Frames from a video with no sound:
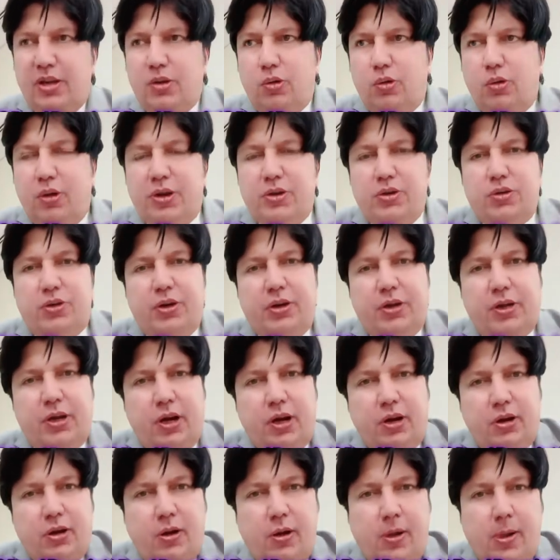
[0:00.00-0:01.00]

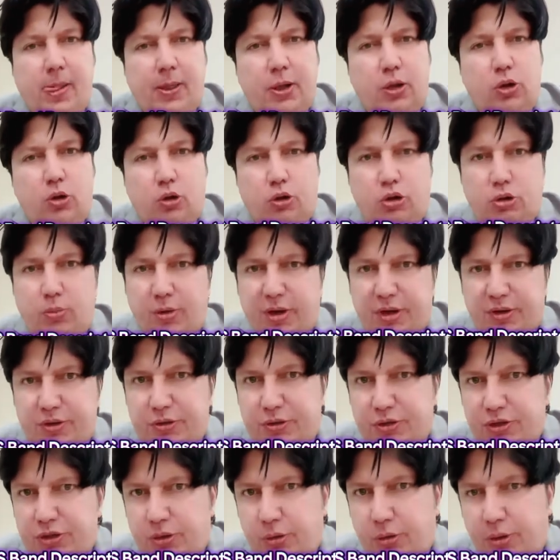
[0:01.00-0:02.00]
criteria or the band
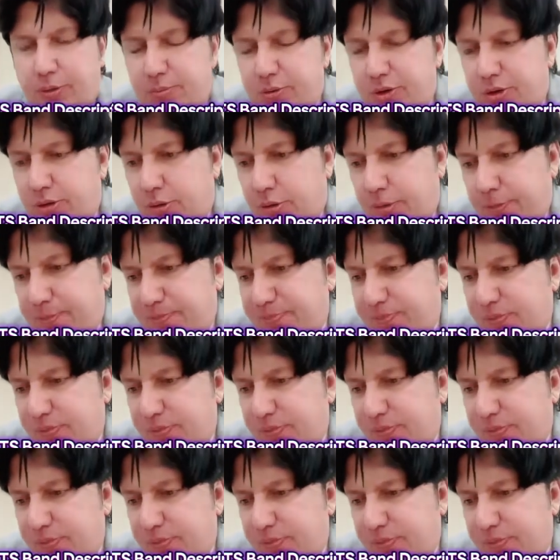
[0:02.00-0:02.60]
descriptor